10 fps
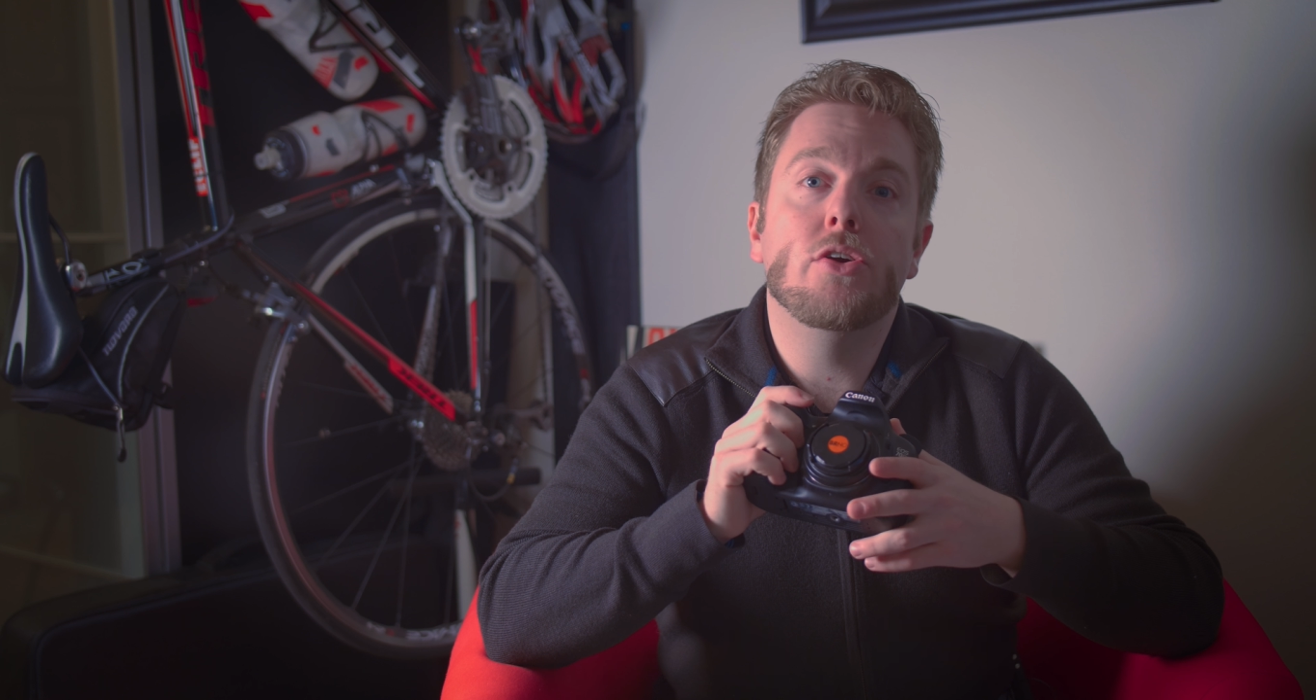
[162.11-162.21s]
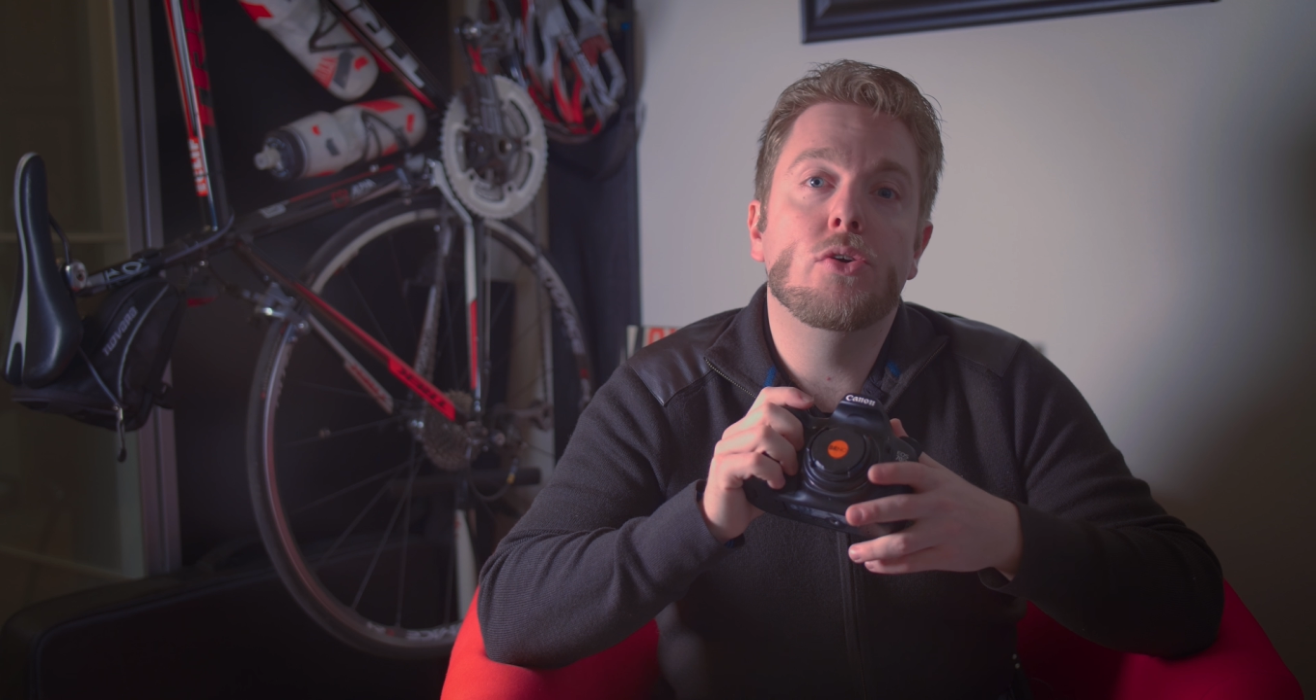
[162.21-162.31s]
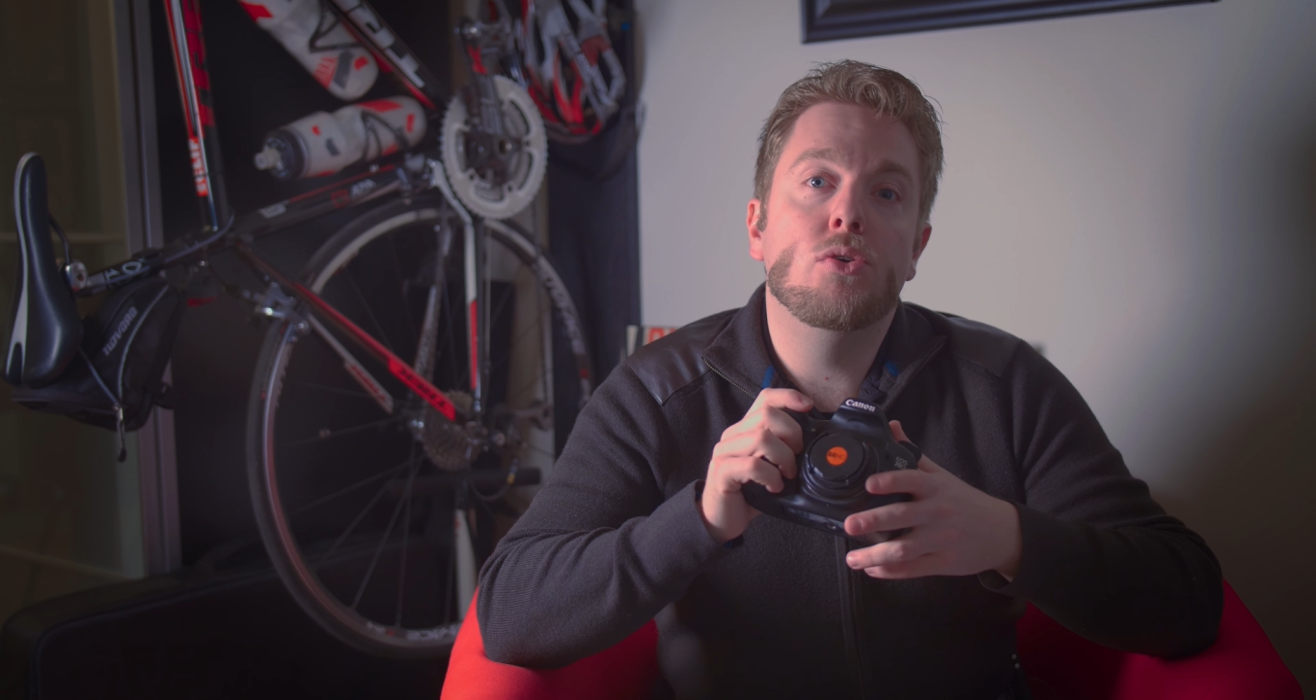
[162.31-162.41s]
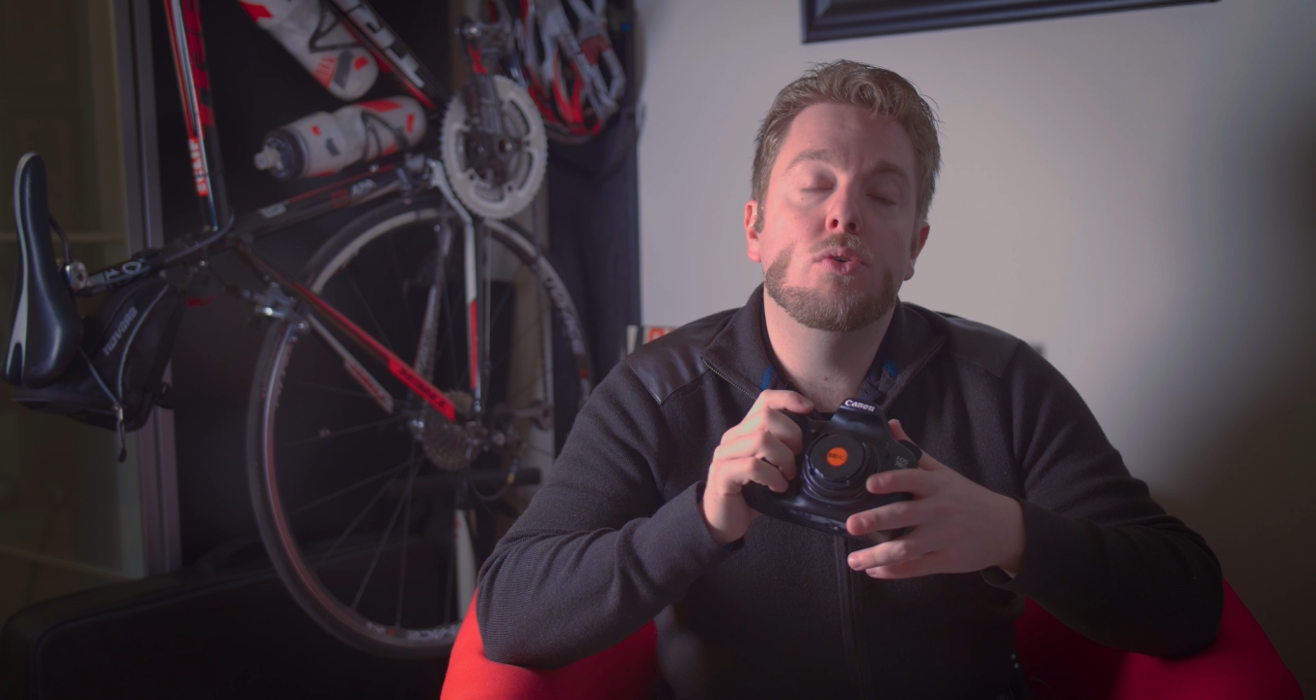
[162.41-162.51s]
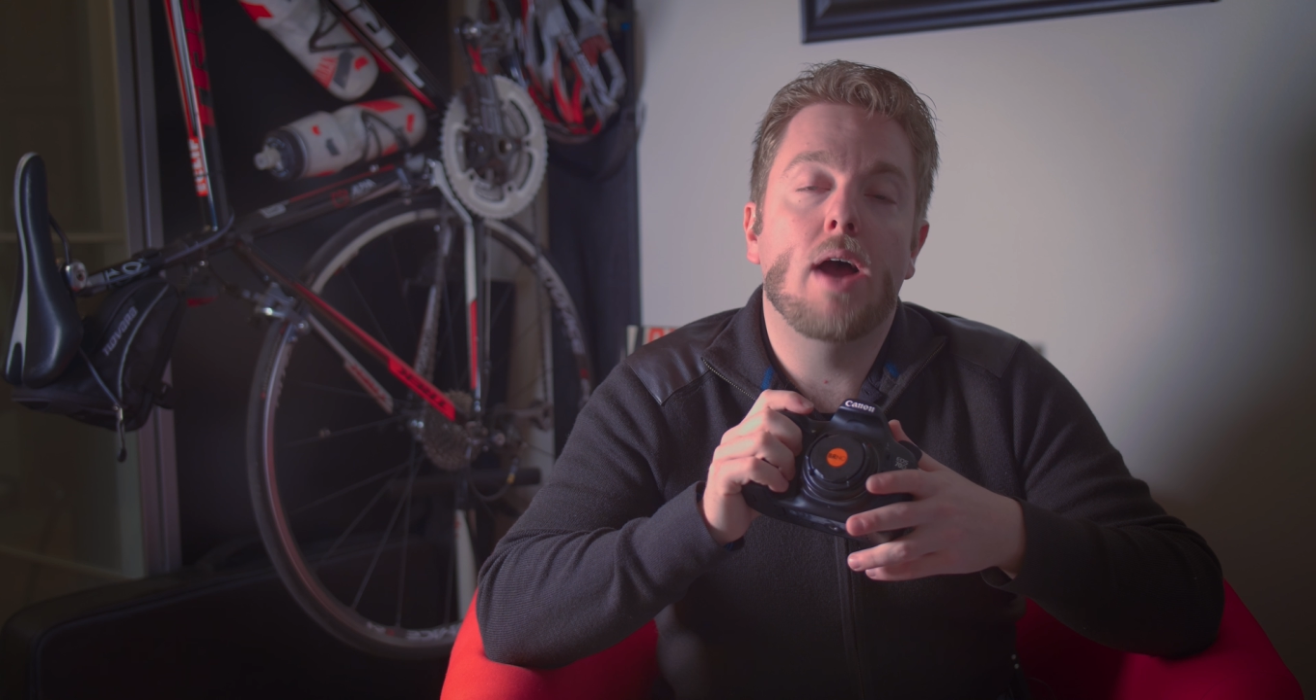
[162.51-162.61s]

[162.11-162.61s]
who